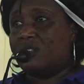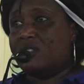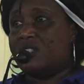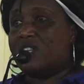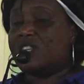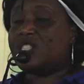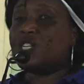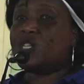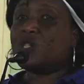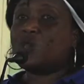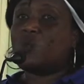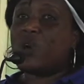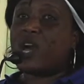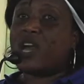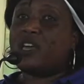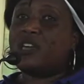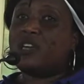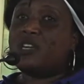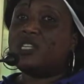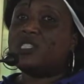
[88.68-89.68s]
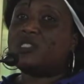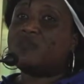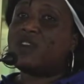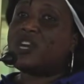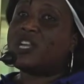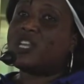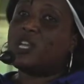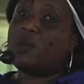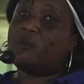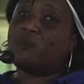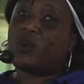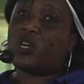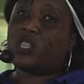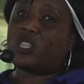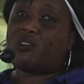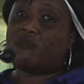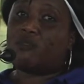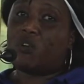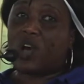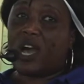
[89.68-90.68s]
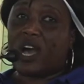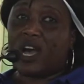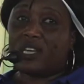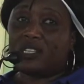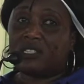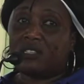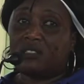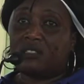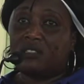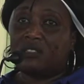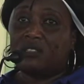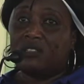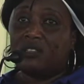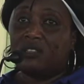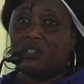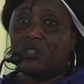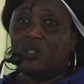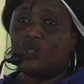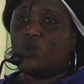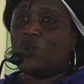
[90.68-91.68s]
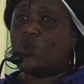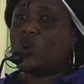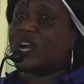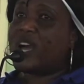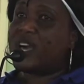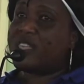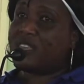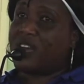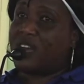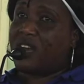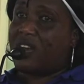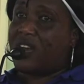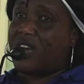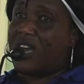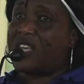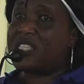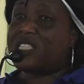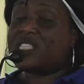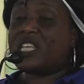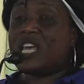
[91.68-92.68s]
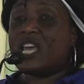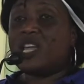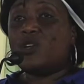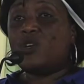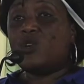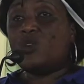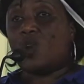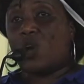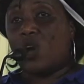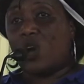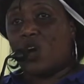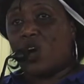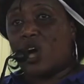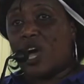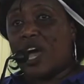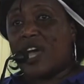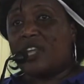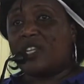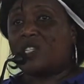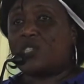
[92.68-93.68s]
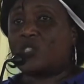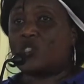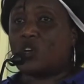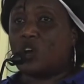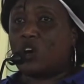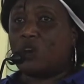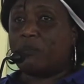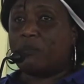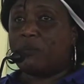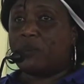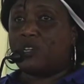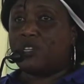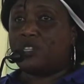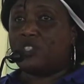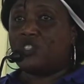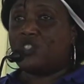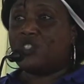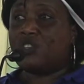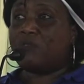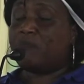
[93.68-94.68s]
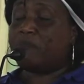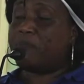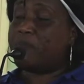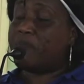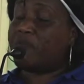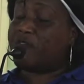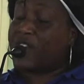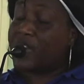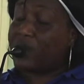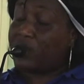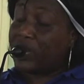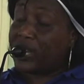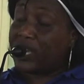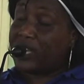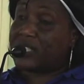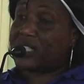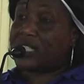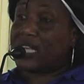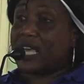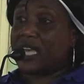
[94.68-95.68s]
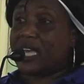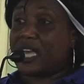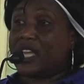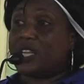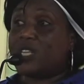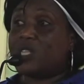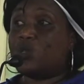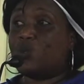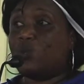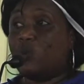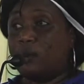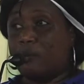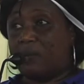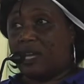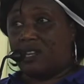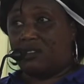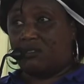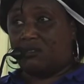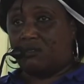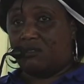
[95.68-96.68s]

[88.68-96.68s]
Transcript: This is why it's very important for us to gather and say no and stop violence against women.